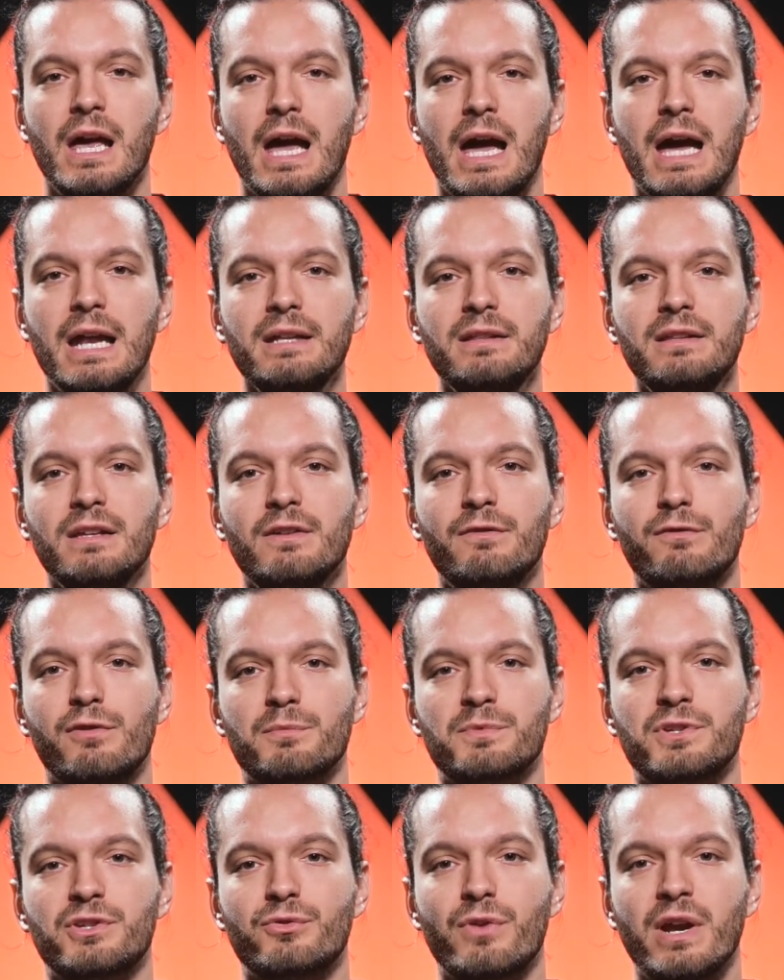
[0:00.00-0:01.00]
Anything
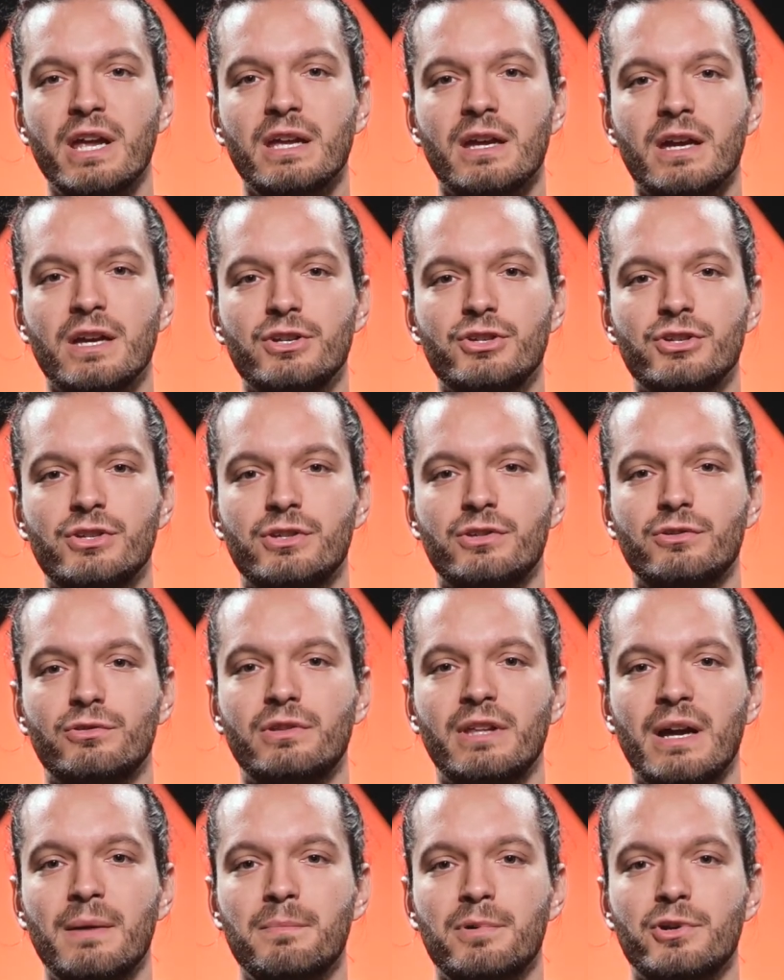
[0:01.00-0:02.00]
from strain gauges to
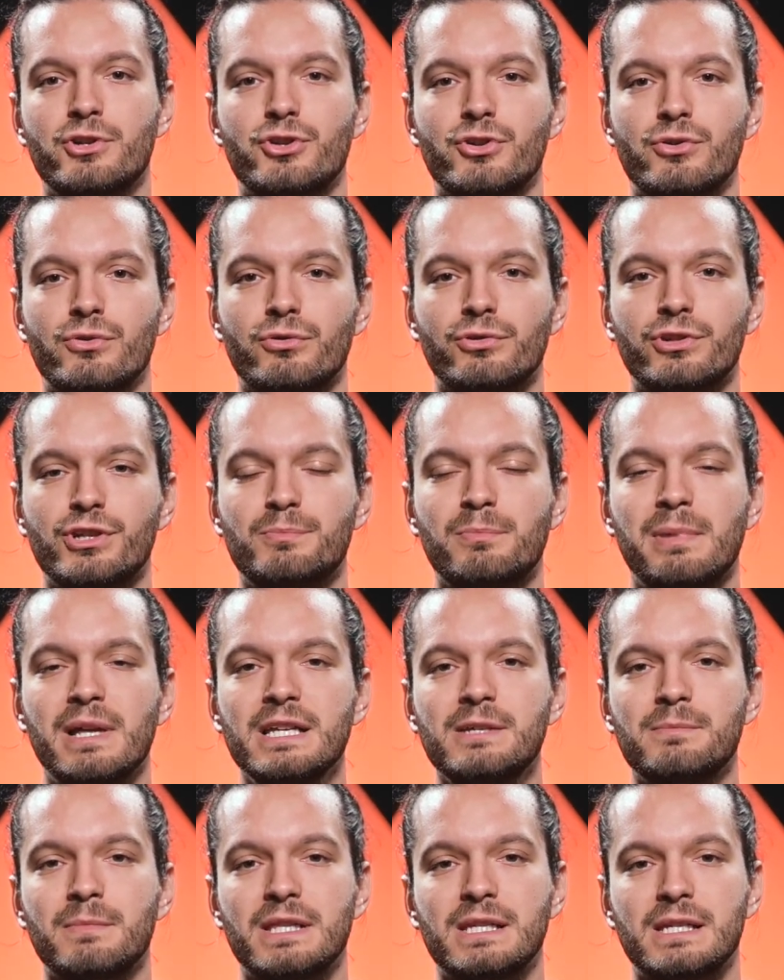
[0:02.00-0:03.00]
temperature or
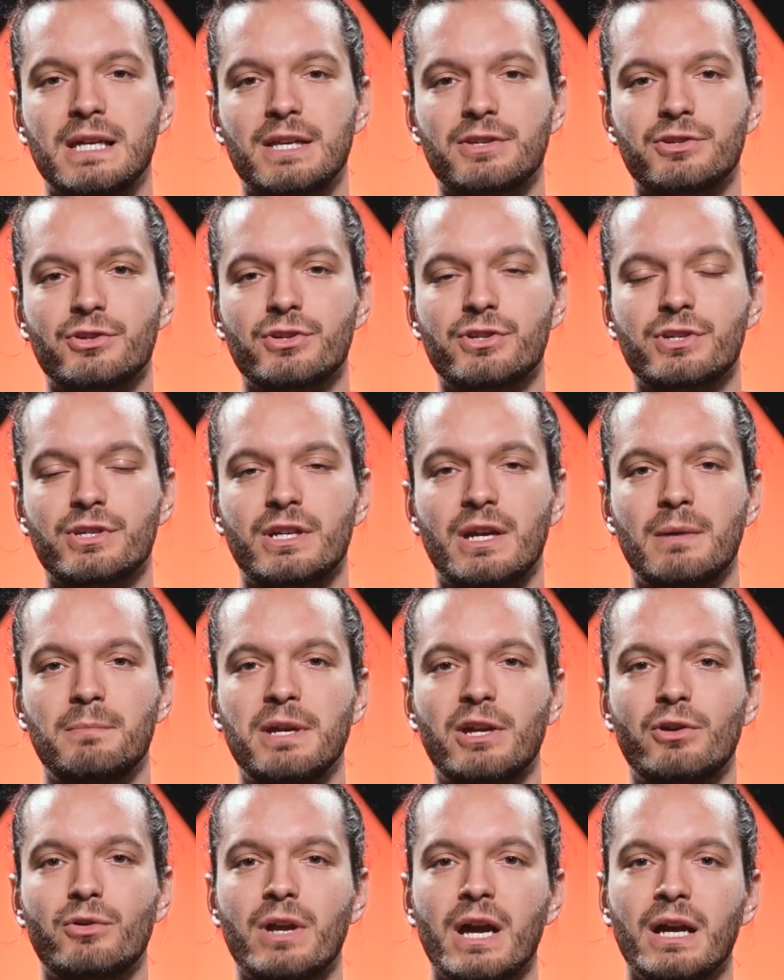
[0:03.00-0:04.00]
displacement sensors can
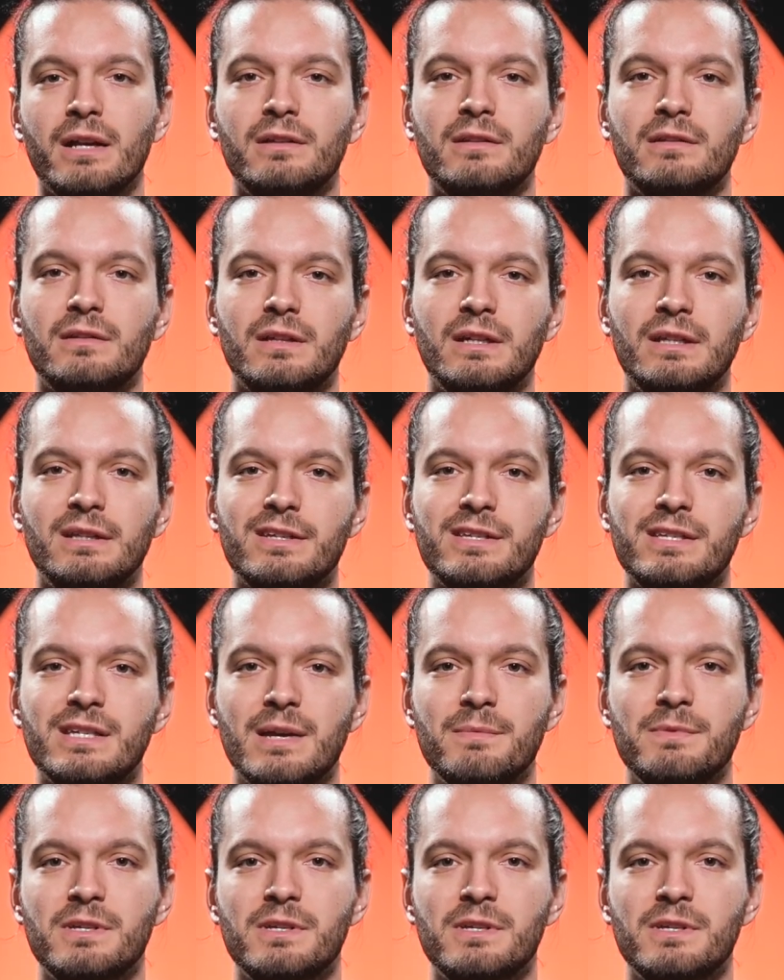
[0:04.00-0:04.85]
be connected in the same